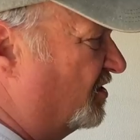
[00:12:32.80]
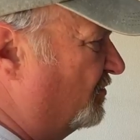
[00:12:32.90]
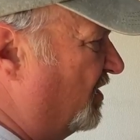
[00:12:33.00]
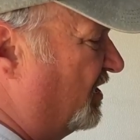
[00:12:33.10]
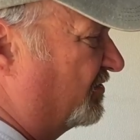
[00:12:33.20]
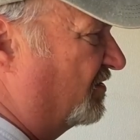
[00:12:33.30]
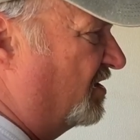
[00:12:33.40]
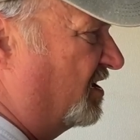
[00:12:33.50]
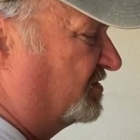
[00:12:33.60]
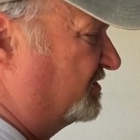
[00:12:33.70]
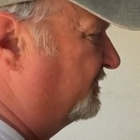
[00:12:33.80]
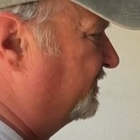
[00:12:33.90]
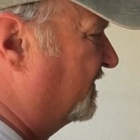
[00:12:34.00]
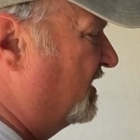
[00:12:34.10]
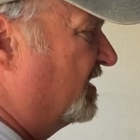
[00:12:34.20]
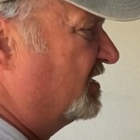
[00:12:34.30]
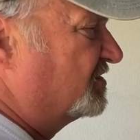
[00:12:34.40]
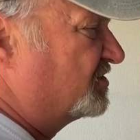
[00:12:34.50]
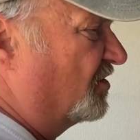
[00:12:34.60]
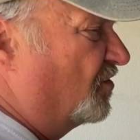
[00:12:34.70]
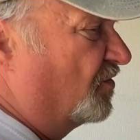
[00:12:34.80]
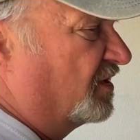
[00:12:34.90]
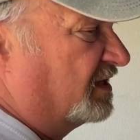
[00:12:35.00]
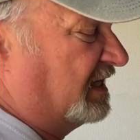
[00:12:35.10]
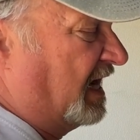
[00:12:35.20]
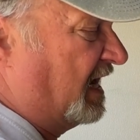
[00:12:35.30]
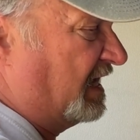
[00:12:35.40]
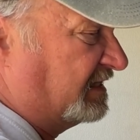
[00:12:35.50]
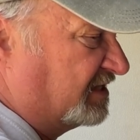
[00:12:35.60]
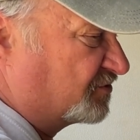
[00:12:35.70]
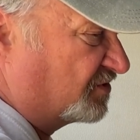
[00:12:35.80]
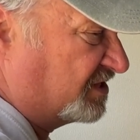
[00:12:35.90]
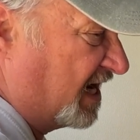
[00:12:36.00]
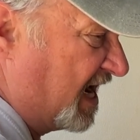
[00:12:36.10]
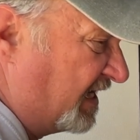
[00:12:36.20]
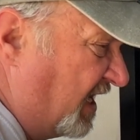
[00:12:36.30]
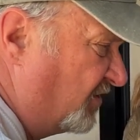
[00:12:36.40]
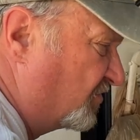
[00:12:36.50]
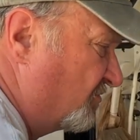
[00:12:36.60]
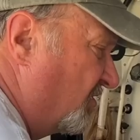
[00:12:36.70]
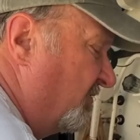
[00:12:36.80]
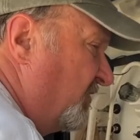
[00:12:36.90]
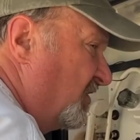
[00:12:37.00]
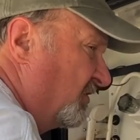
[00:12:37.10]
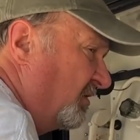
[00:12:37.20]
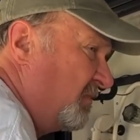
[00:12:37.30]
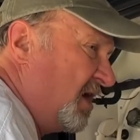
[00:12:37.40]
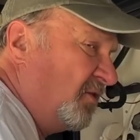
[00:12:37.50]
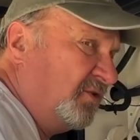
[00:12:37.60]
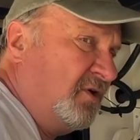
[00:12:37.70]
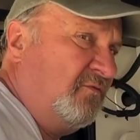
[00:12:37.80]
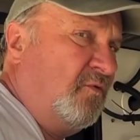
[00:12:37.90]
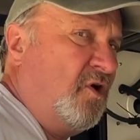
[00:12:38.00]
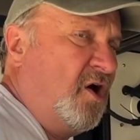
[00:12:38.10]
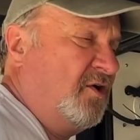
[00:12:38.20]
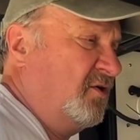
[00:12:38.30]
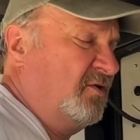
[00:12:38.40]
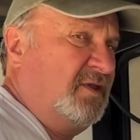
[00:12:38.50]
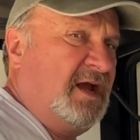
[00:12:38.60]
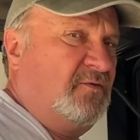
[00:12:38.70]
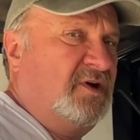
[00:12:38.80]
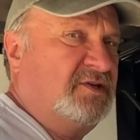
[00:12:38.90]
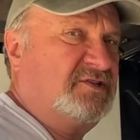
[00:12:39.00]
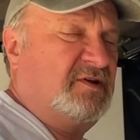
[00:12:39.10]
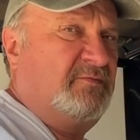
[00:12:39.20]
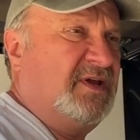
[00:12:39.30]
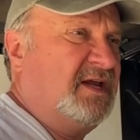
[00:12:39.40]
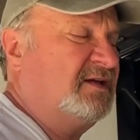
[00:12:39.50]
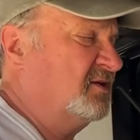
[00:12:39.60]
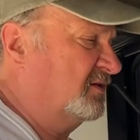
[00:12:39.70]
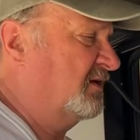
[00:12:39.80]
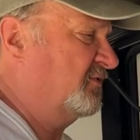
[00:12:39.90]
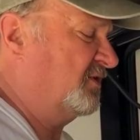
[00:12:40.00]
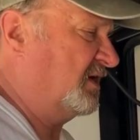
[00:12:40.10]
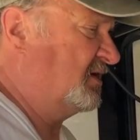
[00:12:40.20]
the way across. So uh, this was not a trivial amount of water that was being delivered in